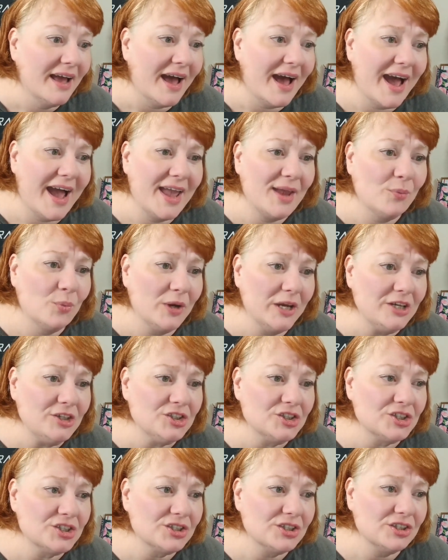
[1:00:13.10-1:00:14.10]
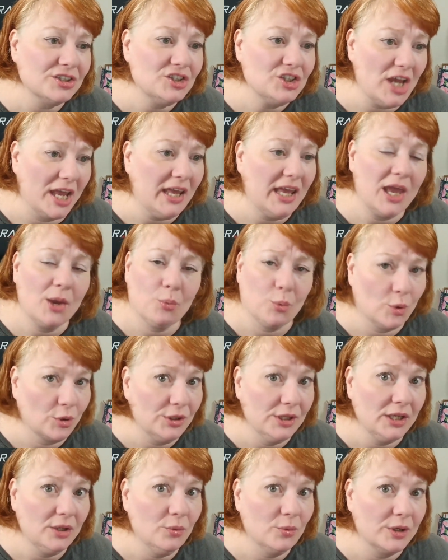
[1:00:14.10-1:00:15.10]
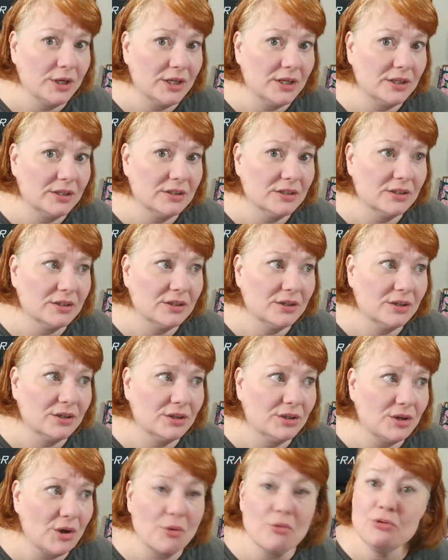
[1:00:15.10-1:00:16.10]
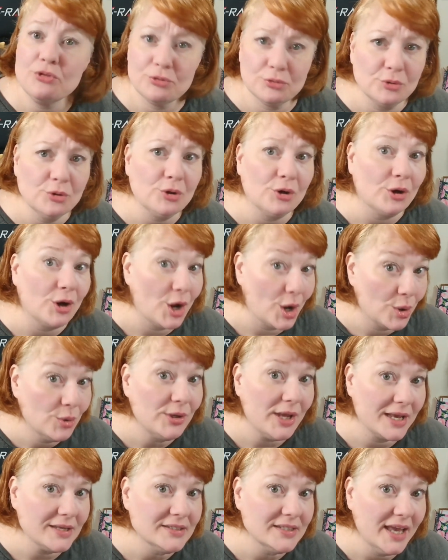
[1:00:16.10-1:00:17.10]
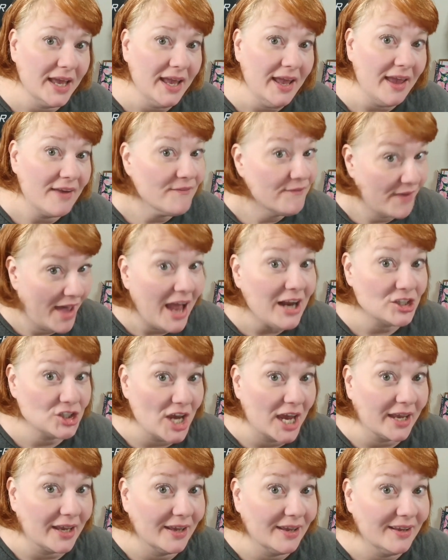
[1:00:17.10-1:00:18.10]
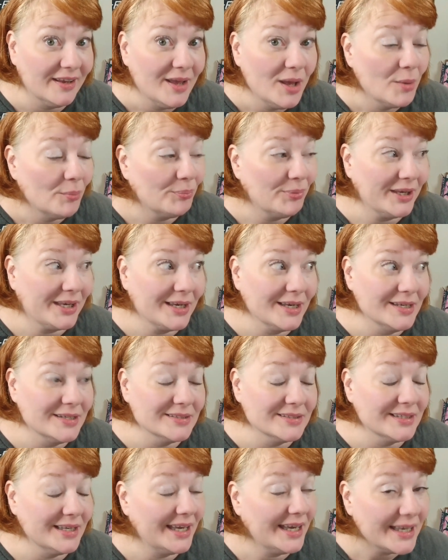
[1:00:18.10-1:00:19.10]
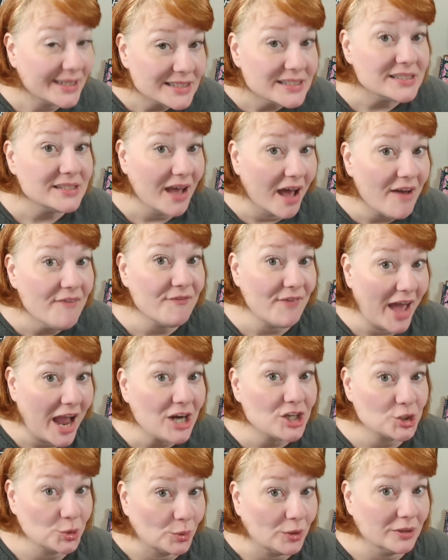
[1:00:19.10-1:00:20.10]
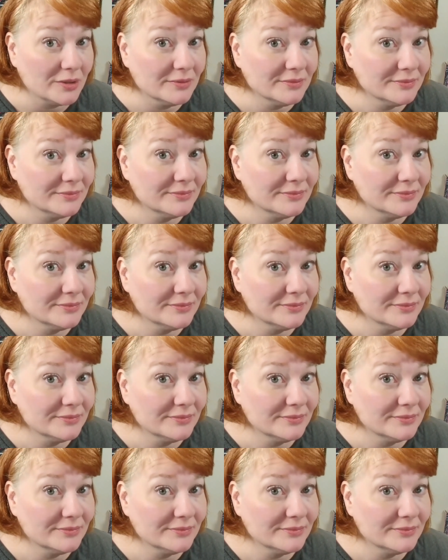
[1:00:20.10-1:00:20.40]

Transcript: I wish JK Rowling would go through her own essay and fact check it, because it's not factual.